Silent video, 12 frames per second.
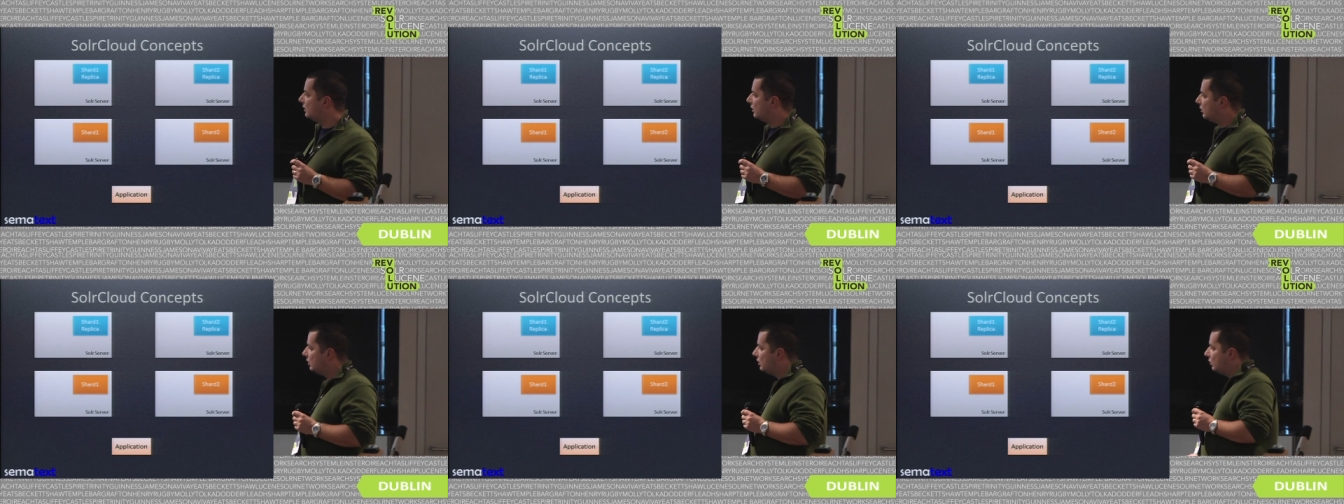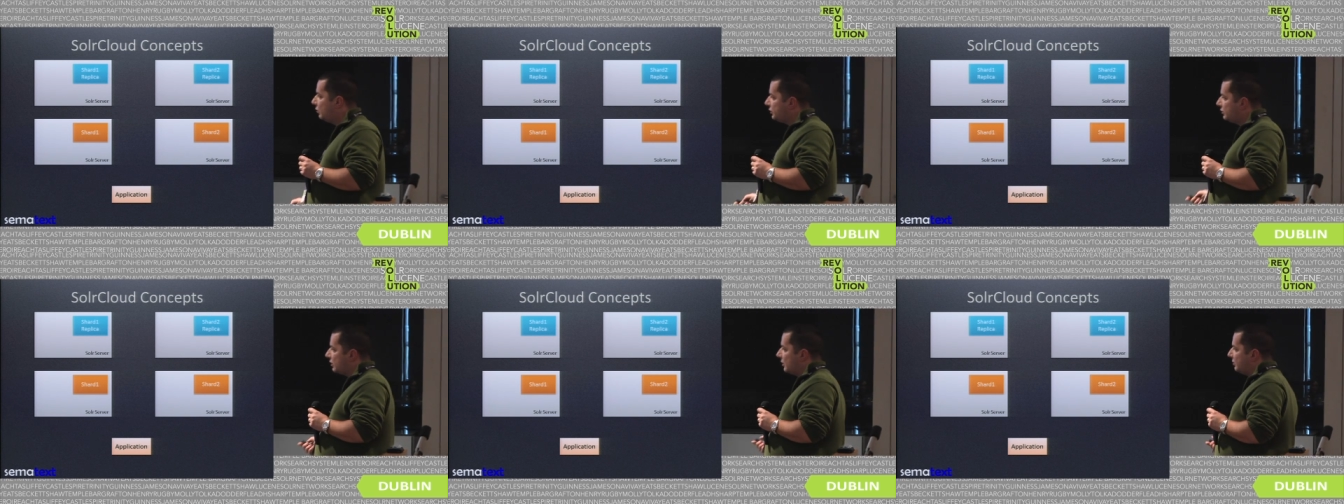uh, when
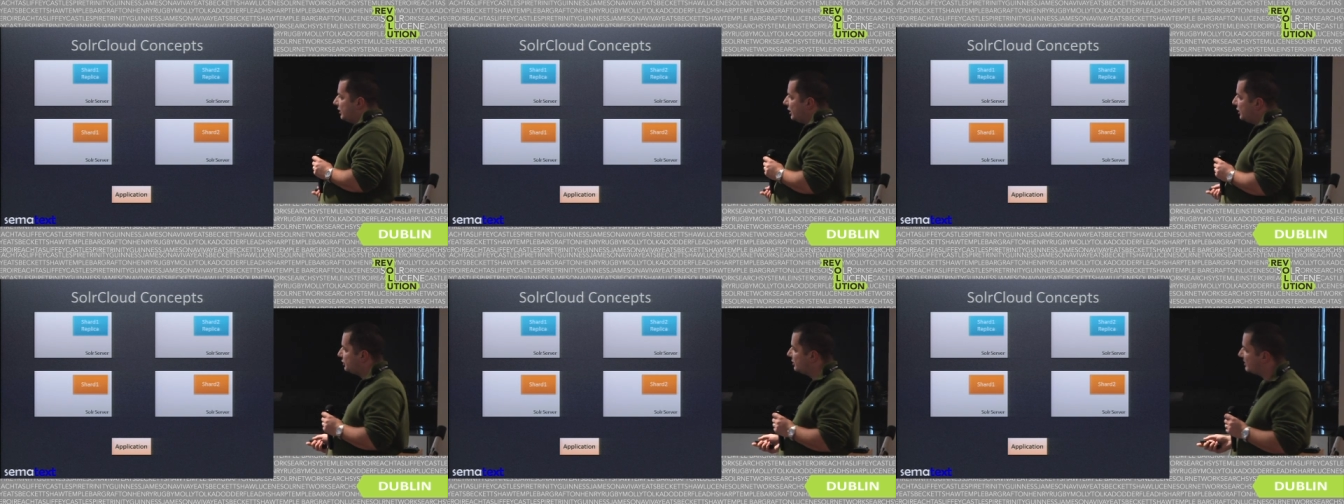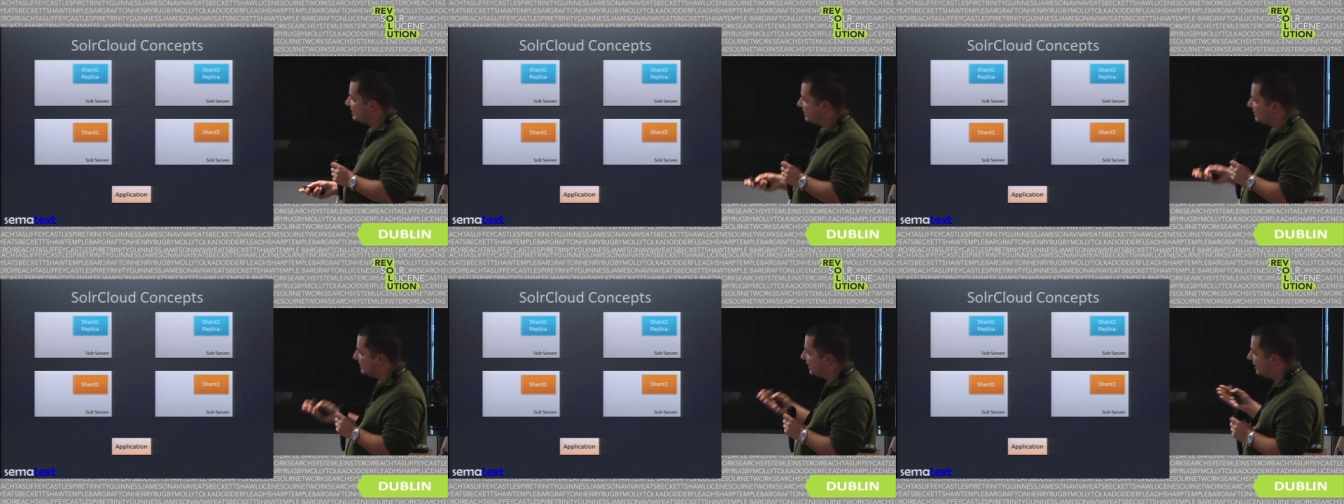your application
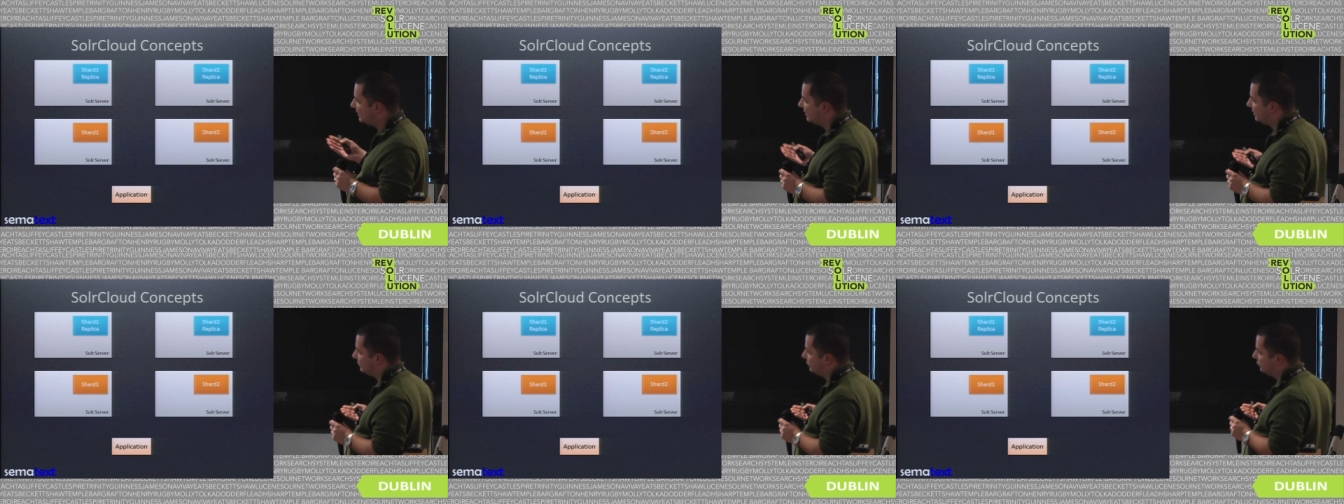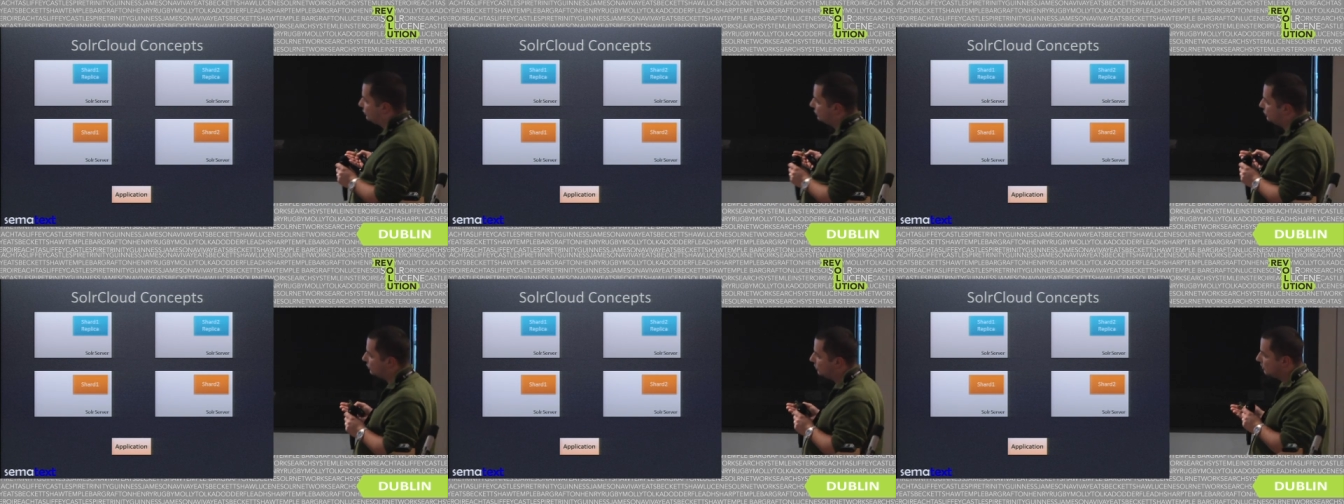sends data
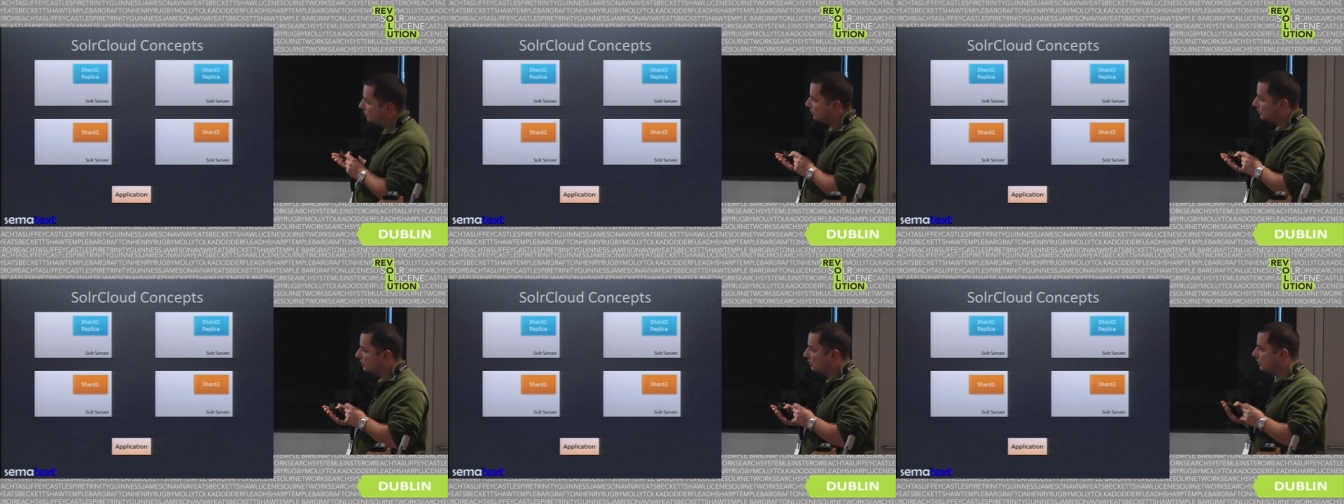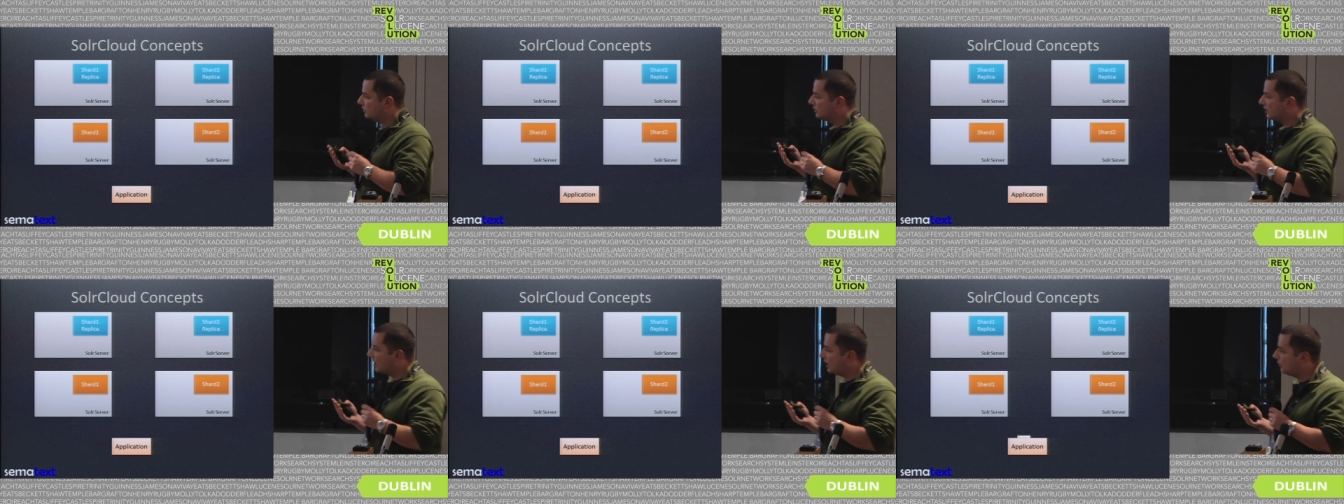to um,
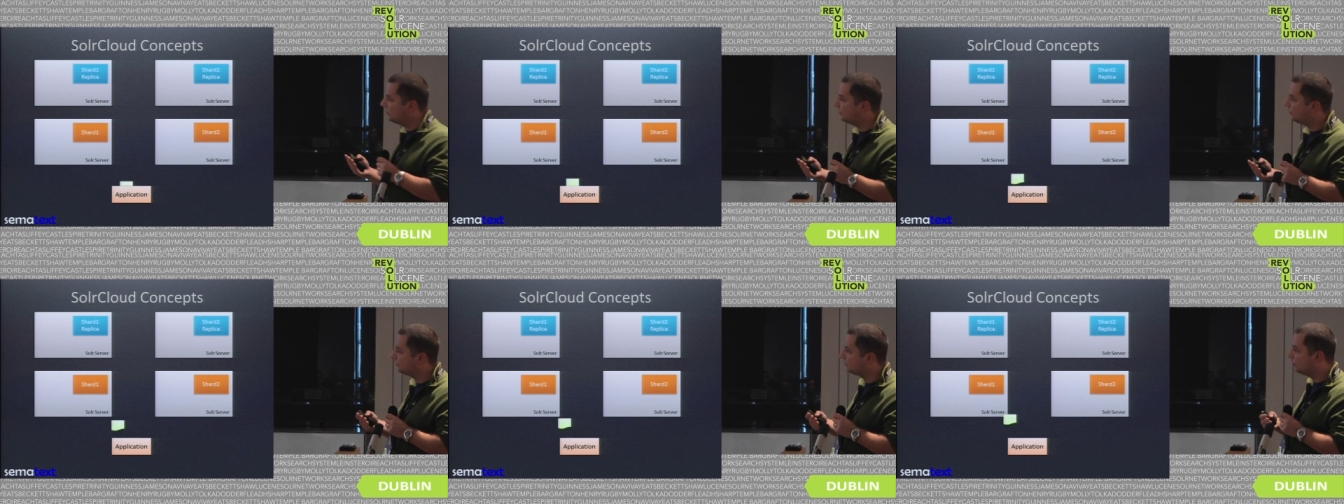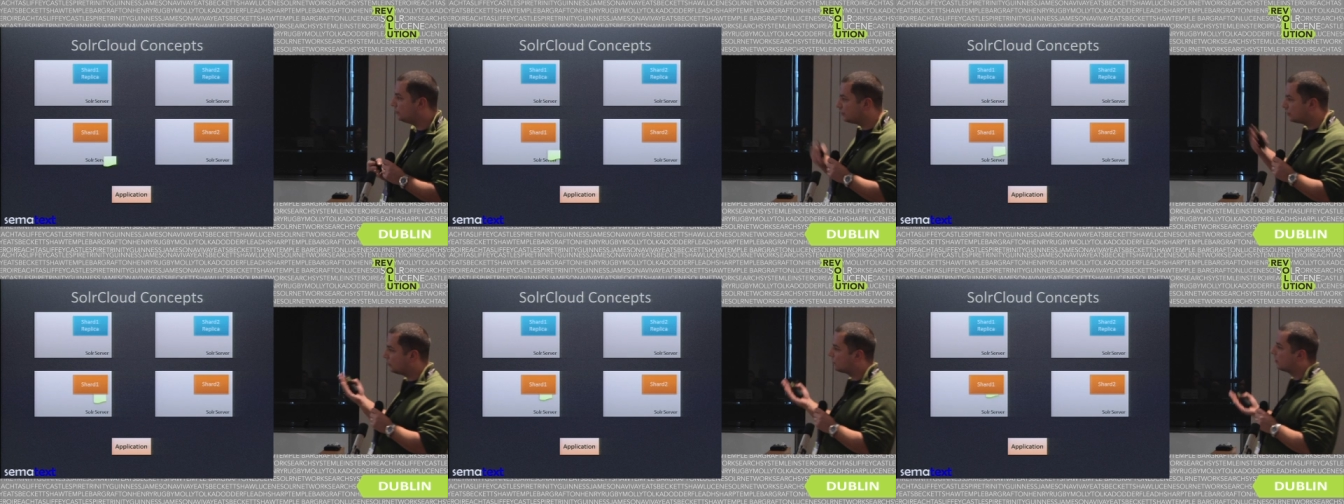the cloud, to the
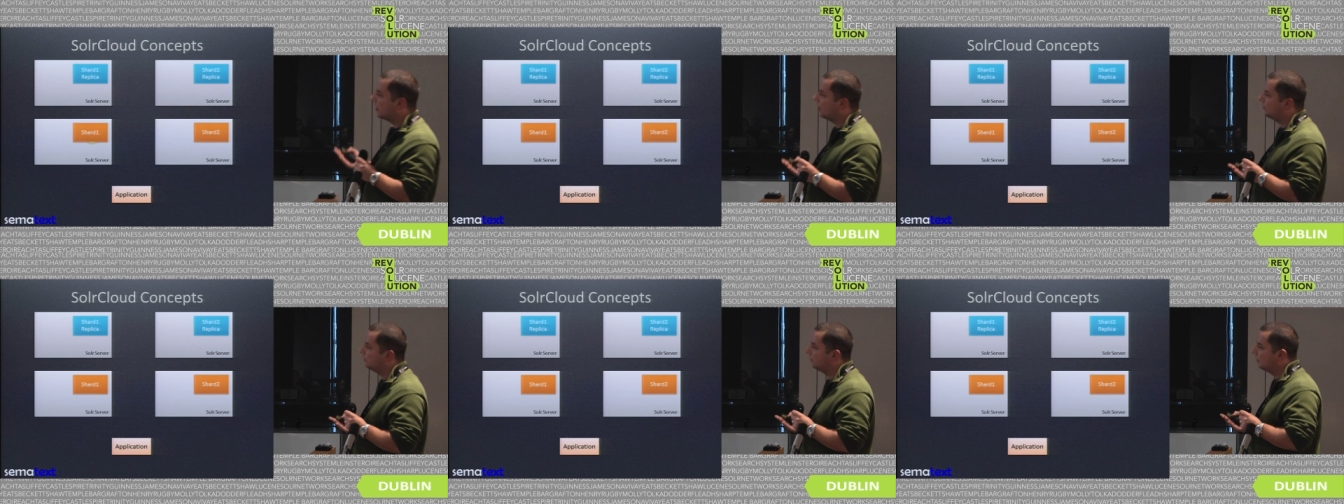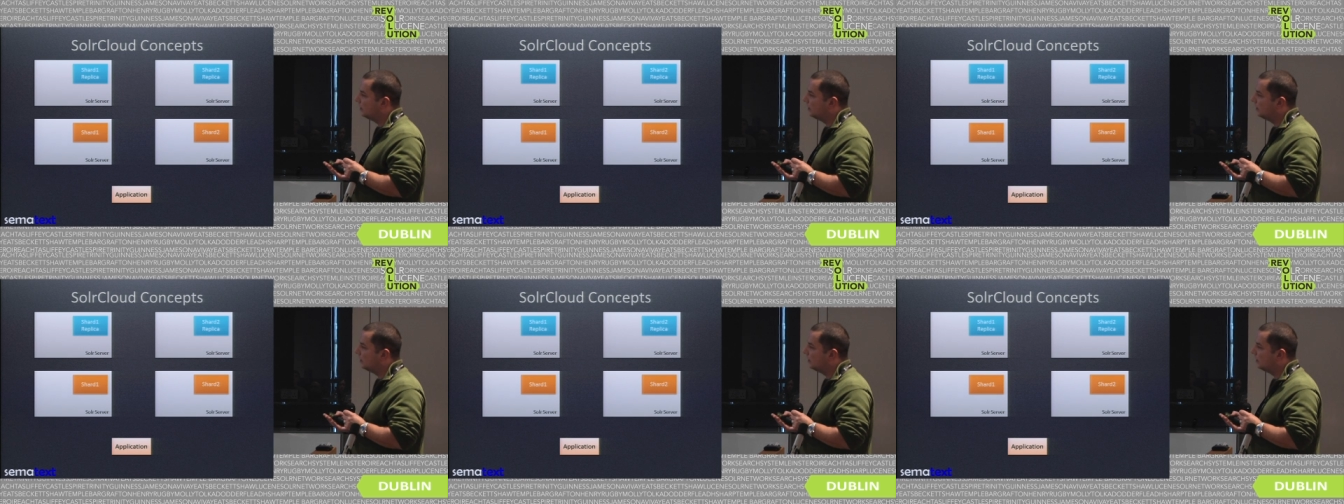SolrCloud,